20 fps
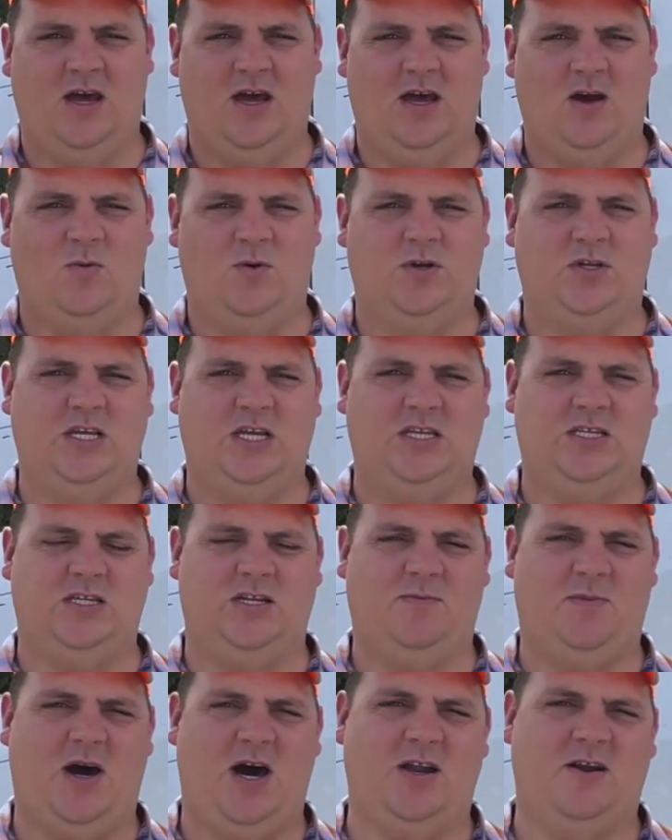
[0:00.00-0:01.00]
we're teaching
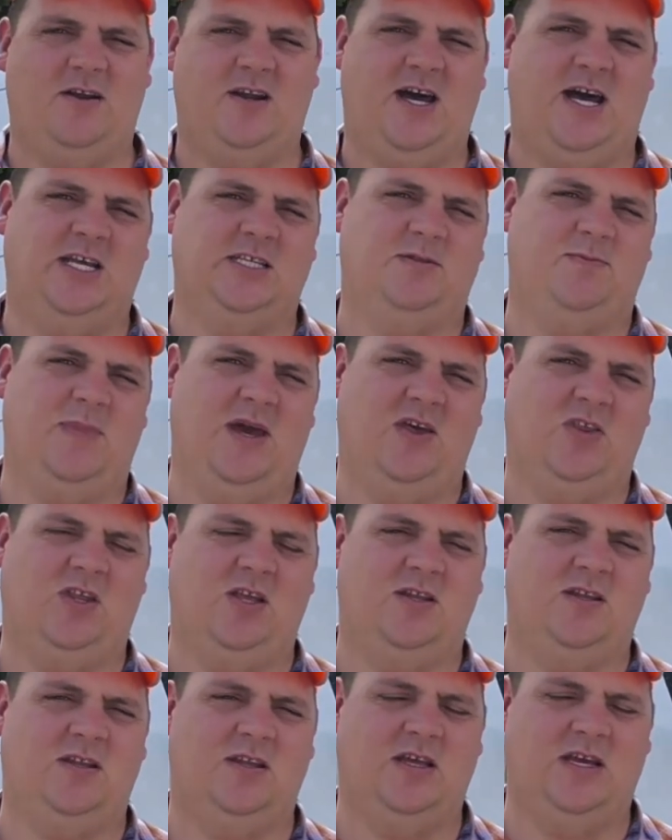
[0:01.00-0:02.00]
the modernized
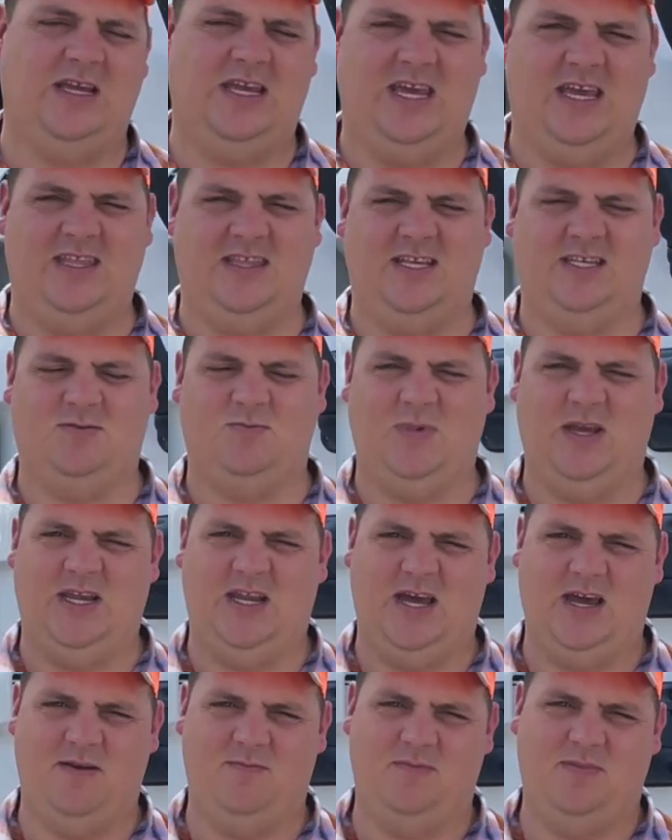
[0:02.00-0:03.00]
method. Again, this may
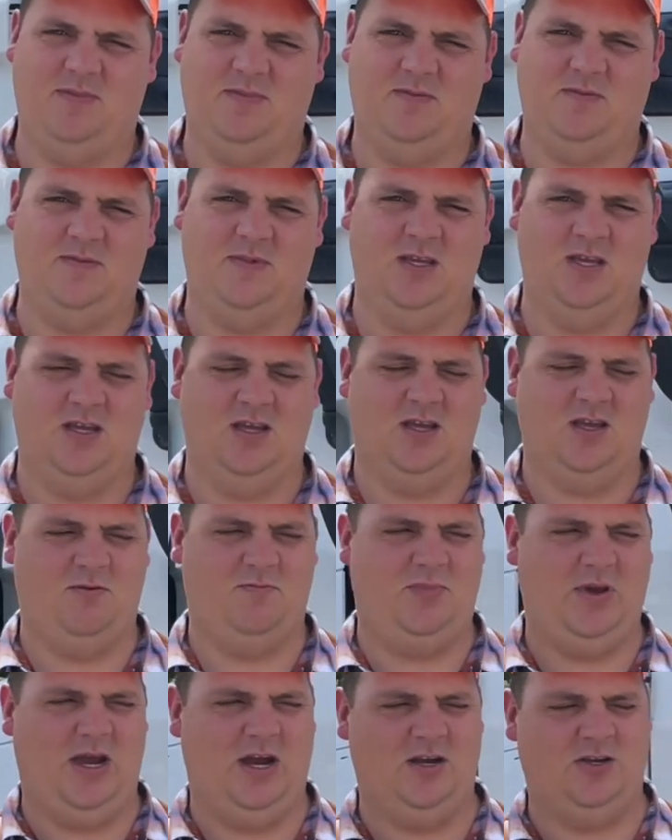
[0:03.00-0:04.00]
not
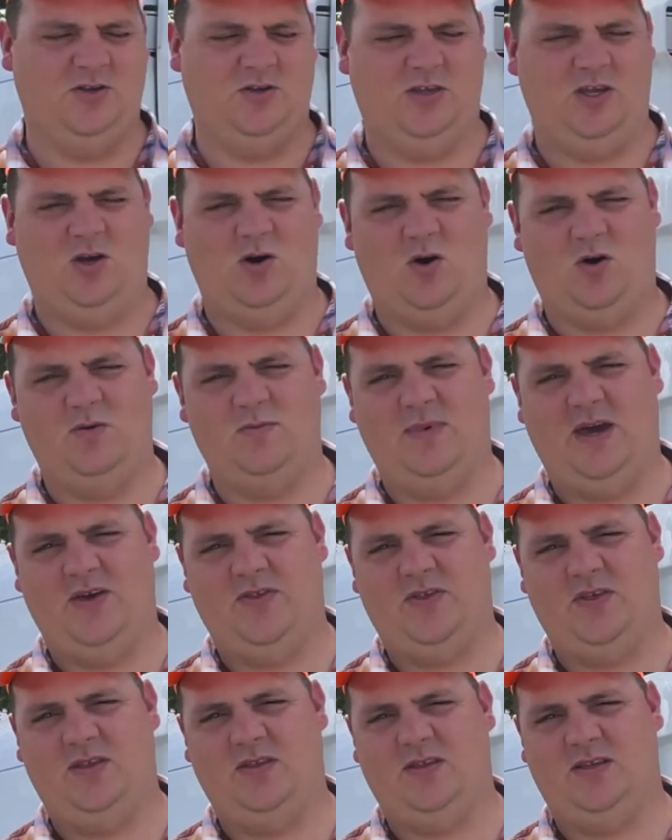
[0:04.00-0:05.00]
compare to the old
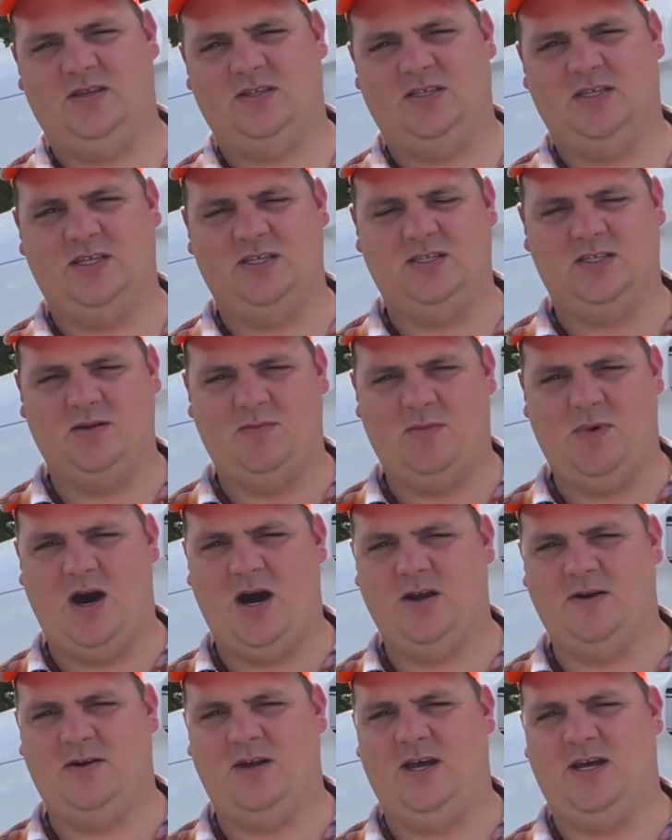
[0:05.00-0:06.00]
method. This is the
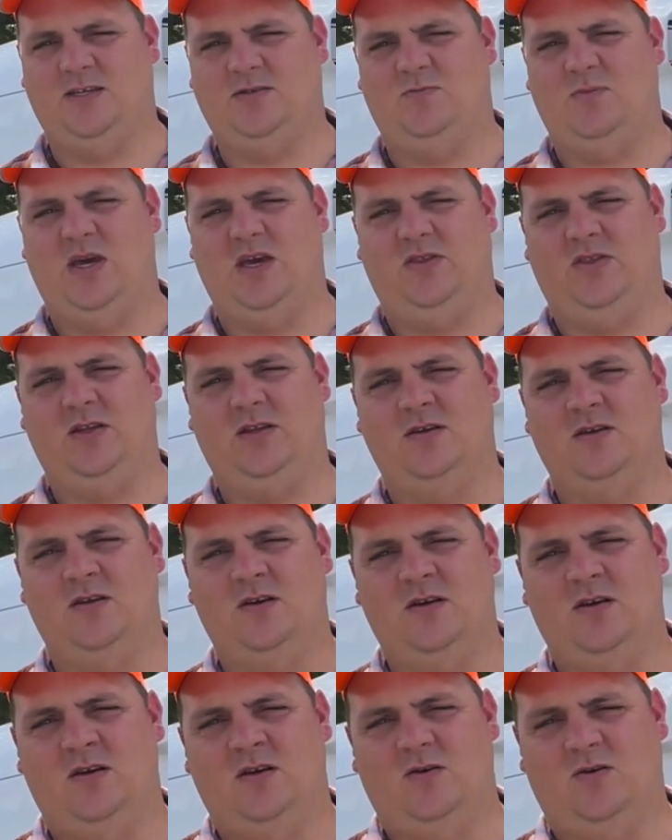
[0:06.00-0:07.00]
modernized method,
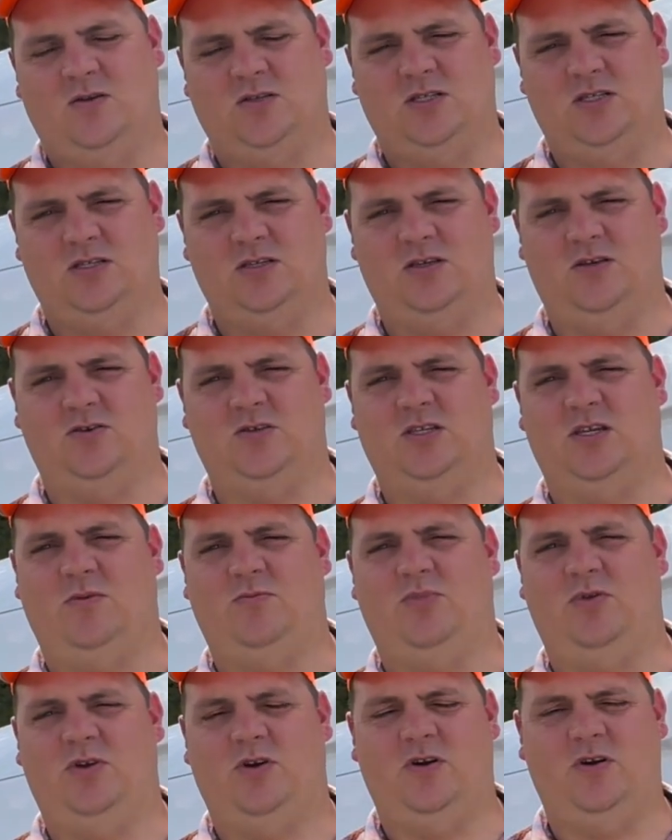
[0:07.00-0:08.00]
which is a little
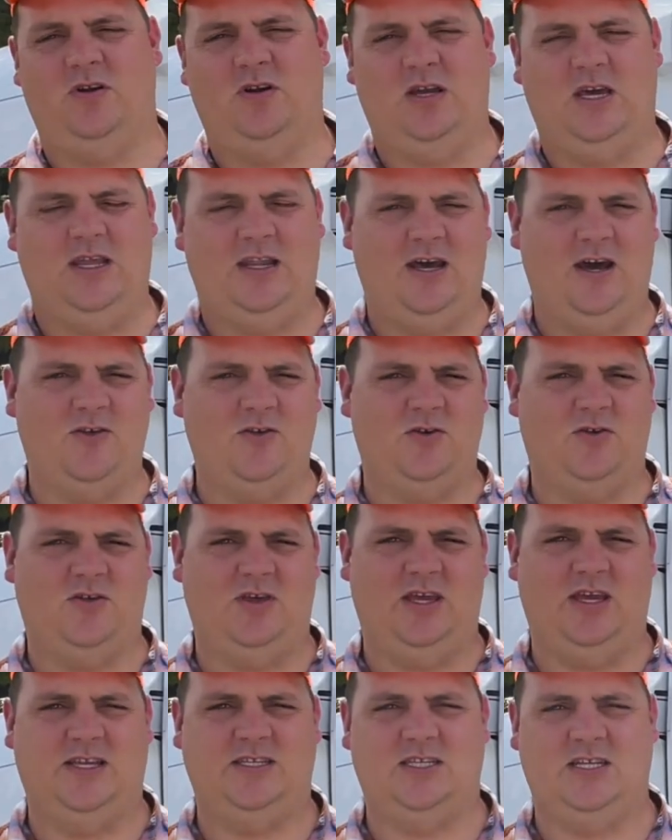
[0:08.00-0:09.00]
simpler and other
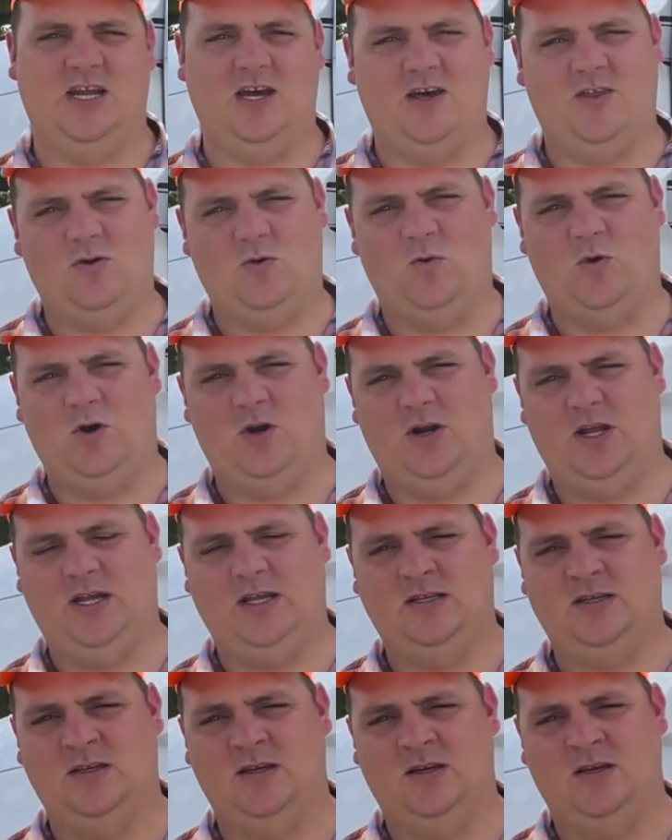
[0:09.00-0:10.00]
things and other
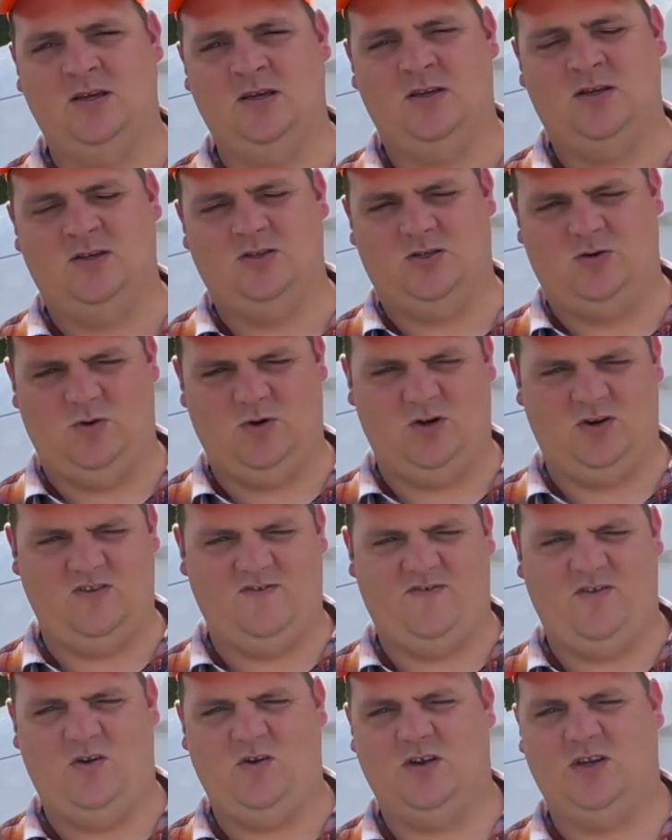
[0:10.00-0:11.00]
wording. So we're going
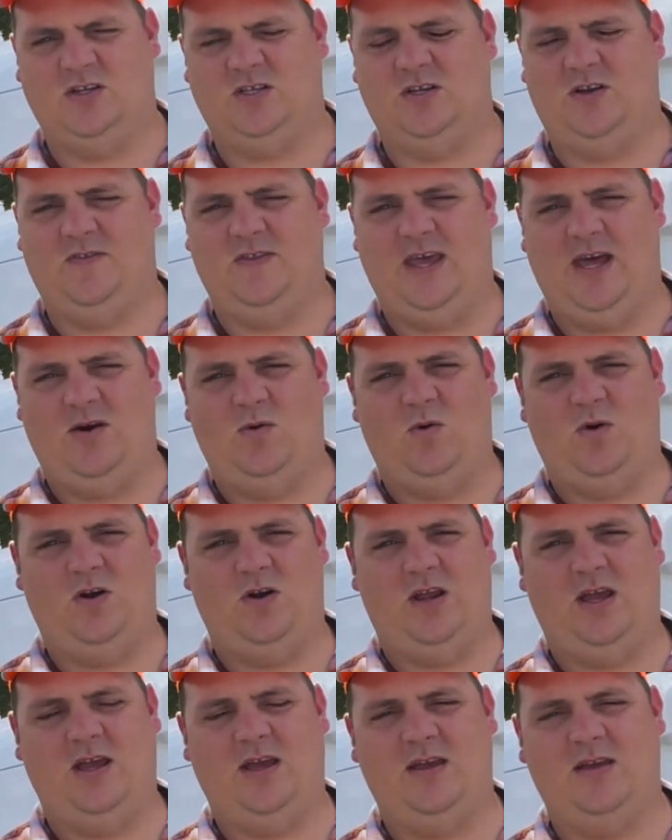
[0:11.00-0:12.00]
to focus on that
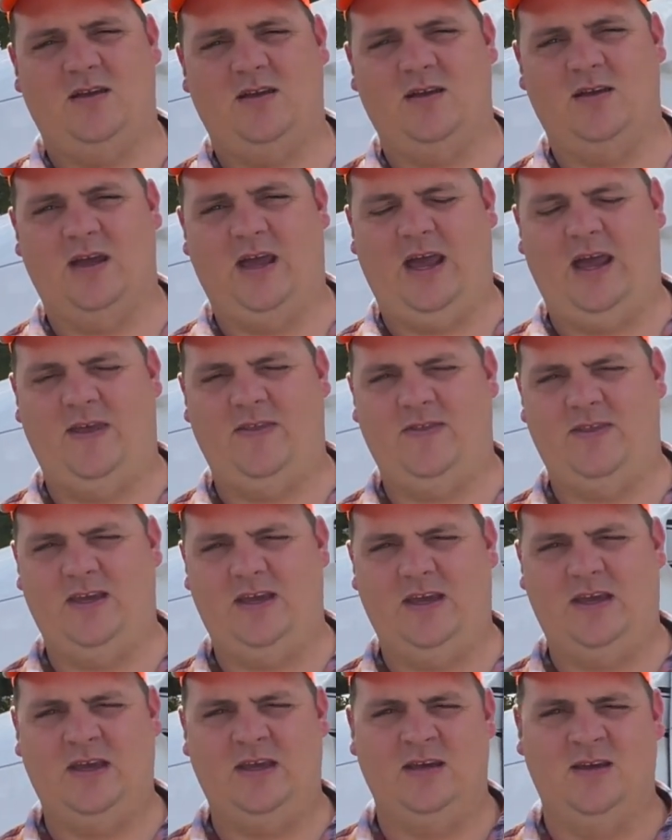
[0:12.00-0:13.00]
wording and
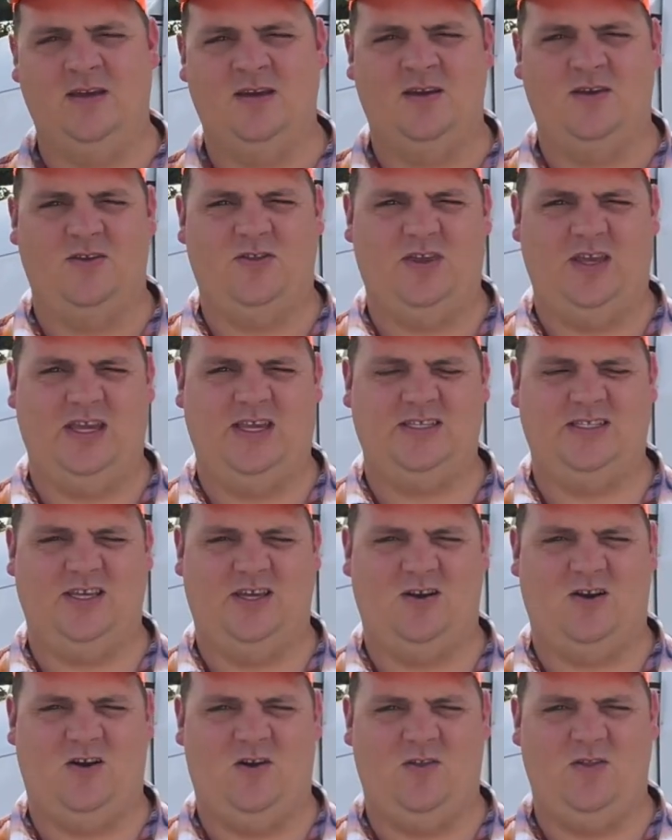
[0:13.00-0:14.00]
the things
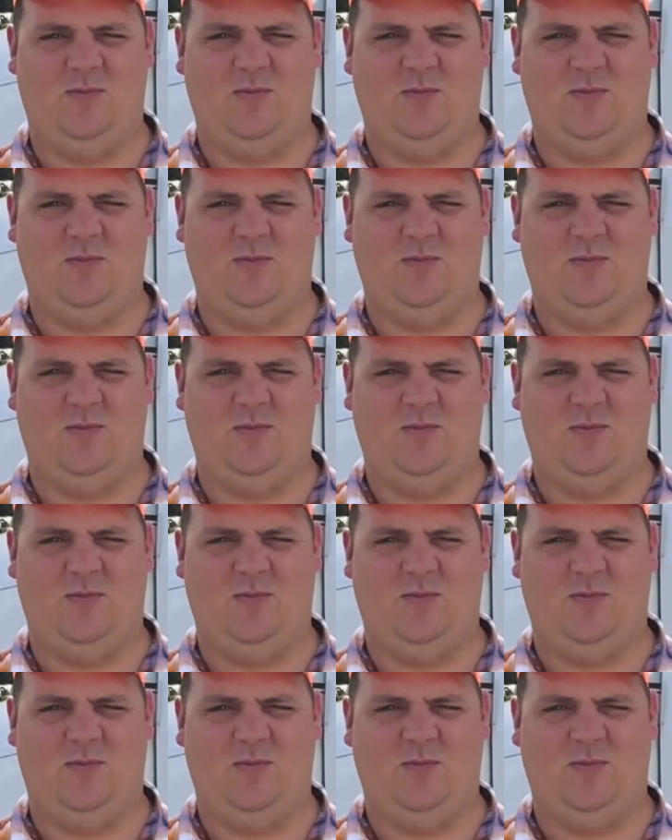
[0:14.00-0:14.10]
that are on the